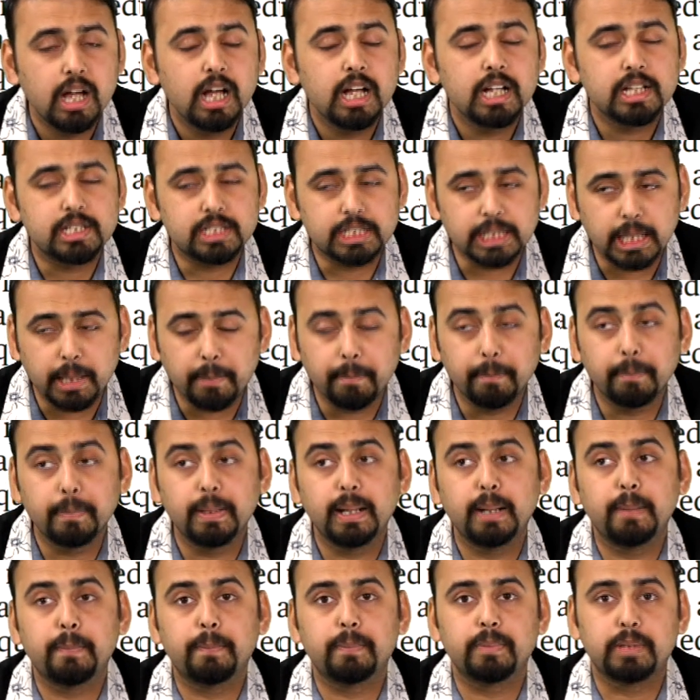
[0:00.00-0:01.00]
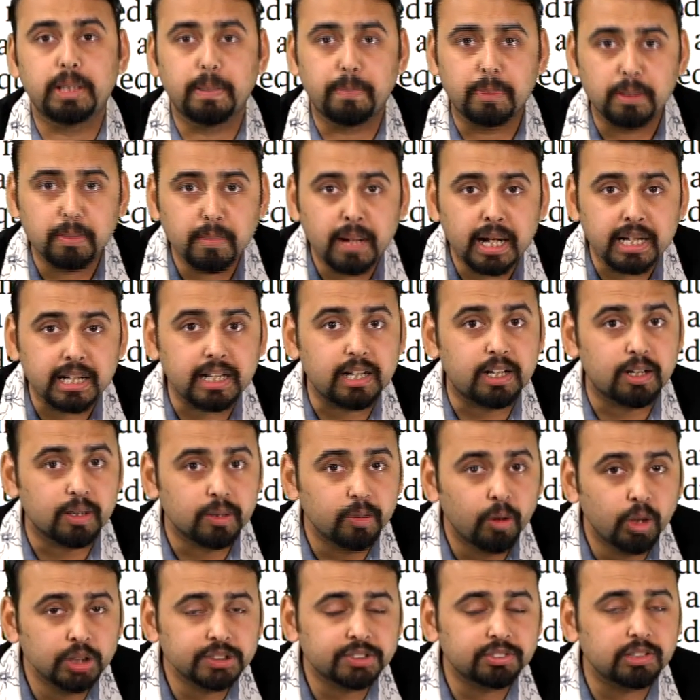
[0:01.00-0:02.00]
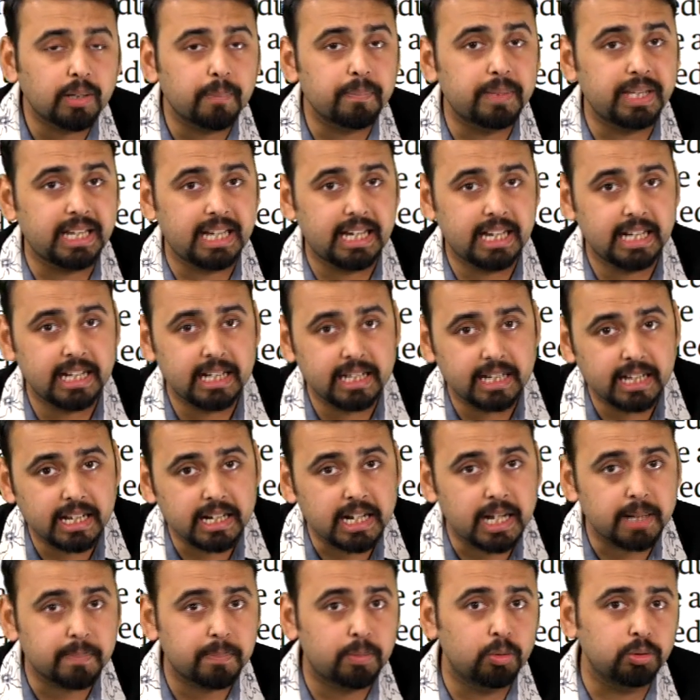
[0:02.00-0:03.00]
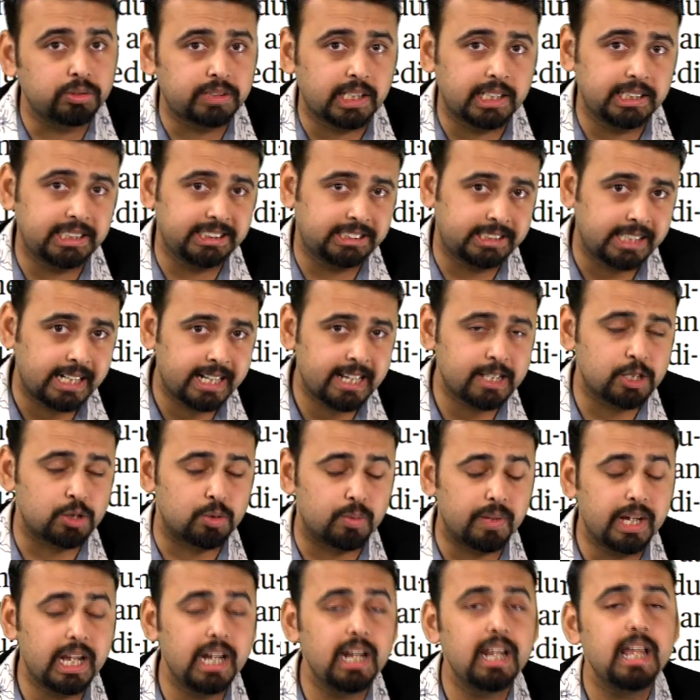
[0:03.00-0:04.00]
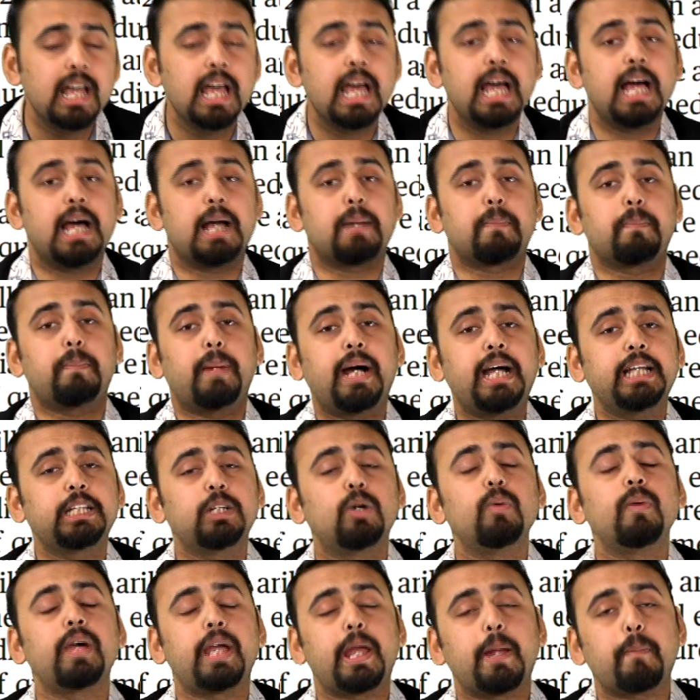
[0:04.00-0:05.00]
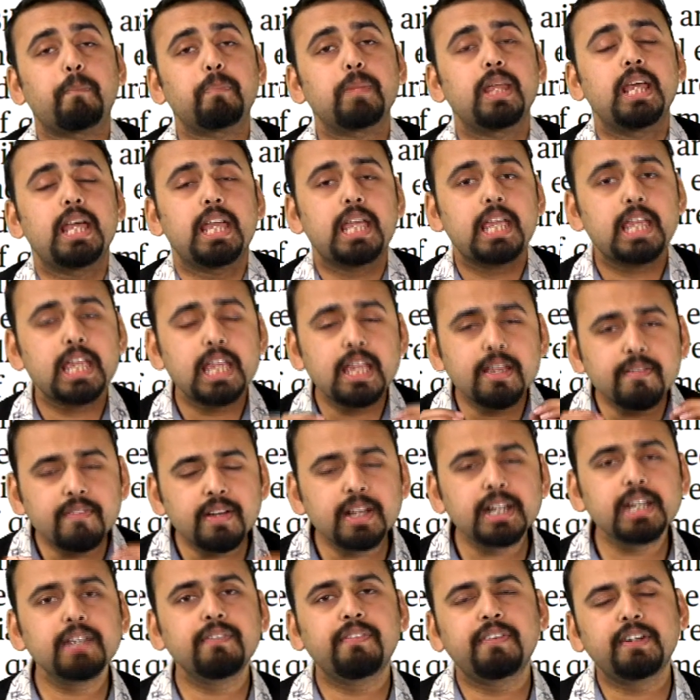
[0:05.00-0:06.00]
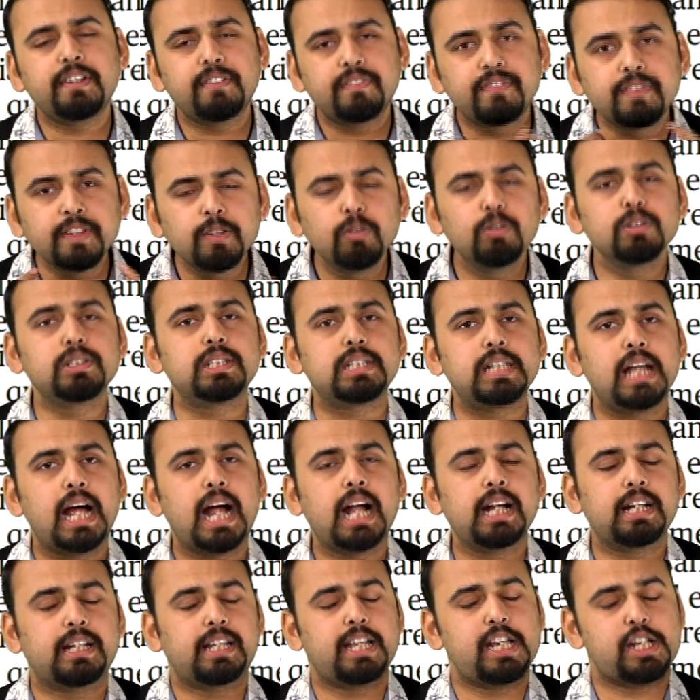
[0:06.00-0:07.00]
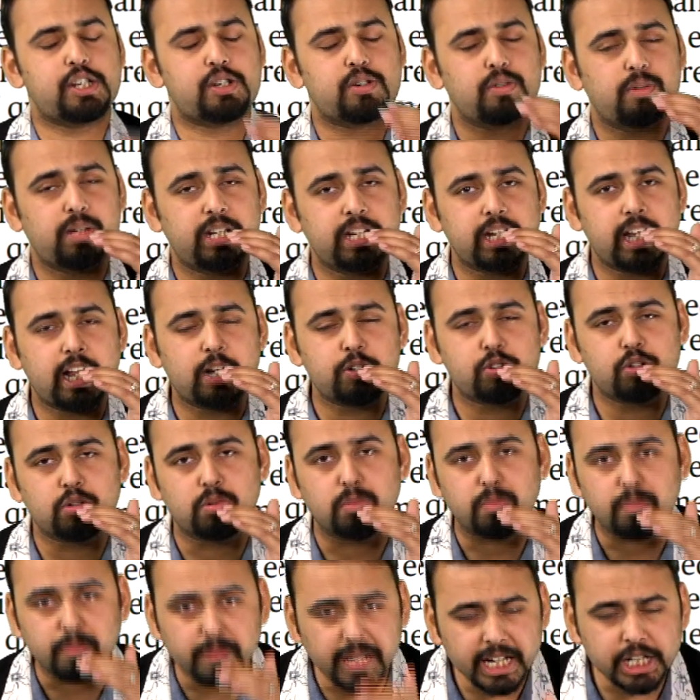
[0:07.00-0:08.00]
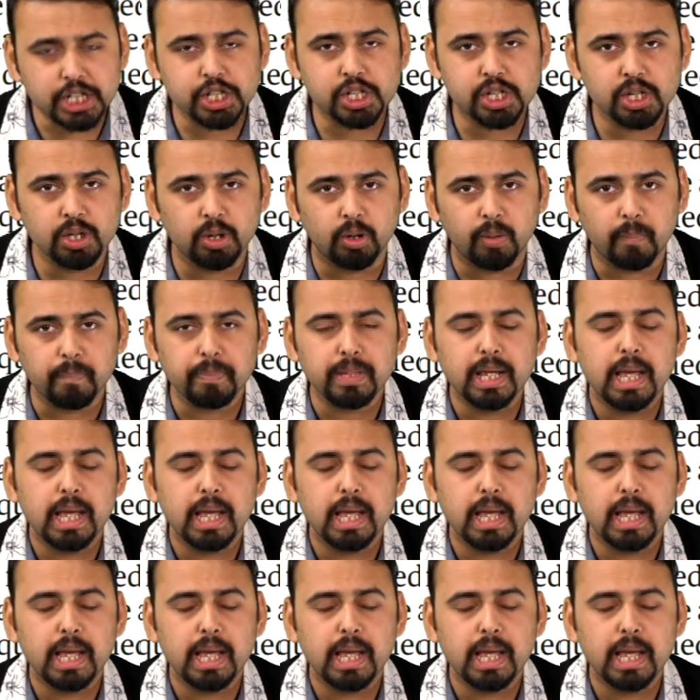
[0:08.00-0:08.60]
some diplomatic rows from the Indian and Bhutanese side as well. And by the way, even if it fuels that, India should make sure,